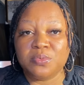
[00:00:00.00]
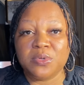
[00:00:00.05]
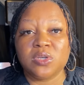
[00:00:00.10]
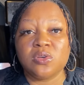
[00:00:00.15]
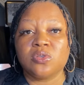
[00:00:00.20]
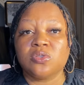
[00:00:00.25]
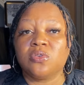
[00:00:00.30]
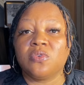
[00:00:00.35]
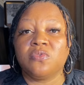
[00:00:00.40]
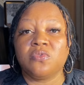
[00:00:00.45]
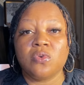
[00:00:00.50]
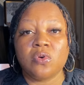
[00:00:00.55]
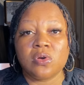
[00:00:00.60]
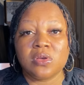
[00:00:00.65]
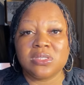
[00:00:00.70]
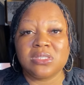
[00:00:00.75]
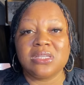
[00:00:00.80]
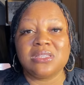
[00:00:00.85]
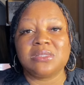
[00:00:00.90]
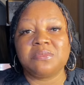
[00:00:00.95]
This is
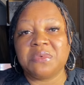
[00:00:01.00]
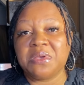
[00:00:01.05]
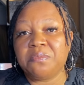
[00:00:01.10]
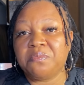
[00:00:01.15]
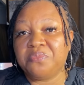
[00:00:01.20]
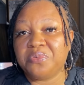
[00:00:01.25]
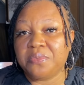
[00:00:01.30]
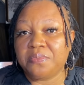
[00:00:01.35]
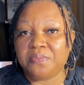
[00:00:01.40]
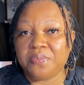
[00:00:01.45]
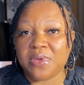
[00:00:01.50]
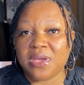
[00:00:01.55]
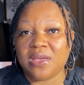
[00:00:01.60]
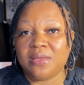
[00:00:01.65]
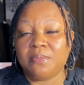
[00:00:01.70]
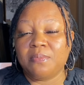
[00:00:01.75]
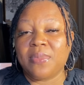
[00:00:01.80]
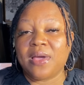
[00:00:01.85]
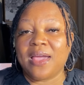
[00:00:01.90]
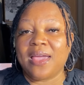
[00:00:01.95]
Nigerian Jollof.
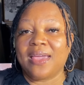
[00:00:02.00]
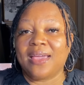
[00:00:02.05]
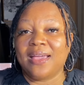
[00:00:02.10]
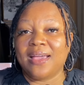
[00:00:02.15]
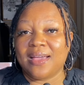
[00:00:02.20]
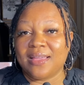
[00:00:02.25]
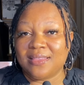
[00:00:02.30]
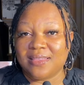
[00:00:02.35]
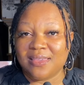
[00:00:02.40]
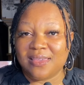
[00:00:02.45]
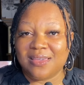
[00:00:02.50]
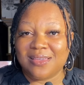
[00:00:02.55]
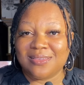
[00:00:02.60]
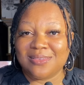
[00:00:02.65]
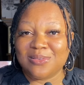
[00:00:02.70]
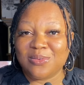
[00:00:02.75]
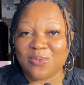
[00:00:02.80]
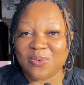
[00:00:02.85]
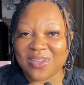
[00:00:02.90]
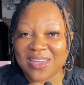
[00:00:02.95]
Keep your right? eyes on it. Keep,
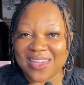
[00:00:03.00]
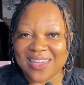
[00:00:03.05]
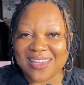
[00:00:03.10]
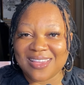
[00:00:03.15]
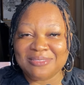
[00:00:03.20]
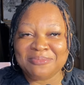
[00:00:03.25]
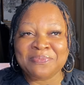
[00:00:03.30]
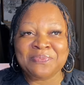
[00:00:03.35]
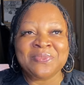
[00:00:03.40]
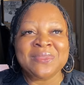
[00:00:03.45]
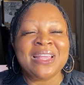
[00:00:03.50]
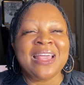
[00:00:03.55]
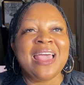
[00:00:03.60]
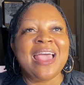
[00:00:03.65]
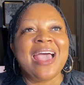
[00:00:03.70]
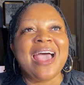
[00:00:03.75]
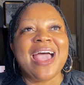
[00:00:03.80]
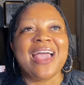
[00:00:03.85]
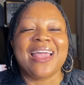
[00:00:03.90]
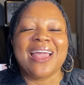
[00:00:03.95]
your eyes on it. it. I'm not switching
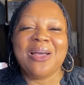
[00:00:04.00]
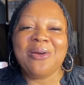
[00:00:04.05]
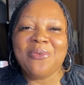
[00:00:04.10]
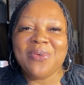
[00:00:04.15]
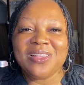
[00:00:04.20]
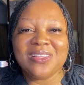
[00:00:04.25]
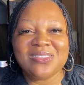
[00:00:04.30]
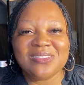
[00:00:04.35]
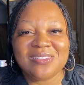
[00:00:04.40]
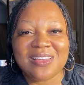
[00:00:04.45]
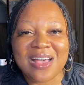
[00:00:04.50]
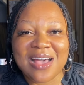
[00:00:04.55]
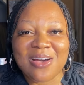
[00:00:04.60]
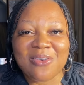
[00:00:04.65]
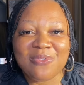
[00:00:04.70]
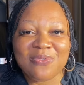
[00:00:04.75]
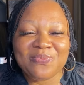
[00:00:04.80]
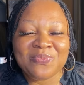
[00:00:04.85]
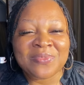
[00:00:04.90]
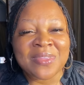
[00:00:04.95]
it. No cheating.
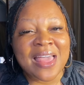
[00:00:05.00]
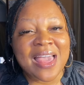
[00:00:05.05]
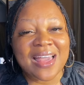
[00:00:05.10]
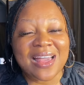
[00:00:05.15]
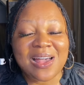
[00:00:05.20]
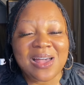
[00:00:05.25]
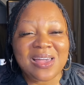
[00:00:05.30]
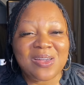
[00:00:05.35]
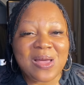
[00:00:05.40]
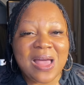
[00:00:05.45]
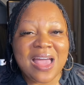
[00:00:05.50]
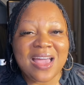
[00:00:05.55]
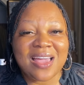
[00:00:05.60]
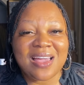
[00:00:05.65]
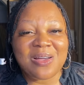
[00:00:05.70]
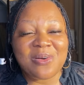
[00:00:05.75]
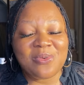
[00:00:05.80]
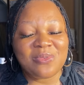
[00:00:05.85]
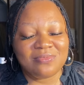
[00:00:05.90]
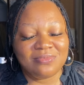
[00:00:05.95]
Okay, so you can open your
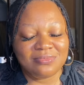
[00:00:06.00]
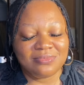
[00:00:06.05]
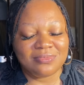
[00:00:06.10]
eyes. Okay.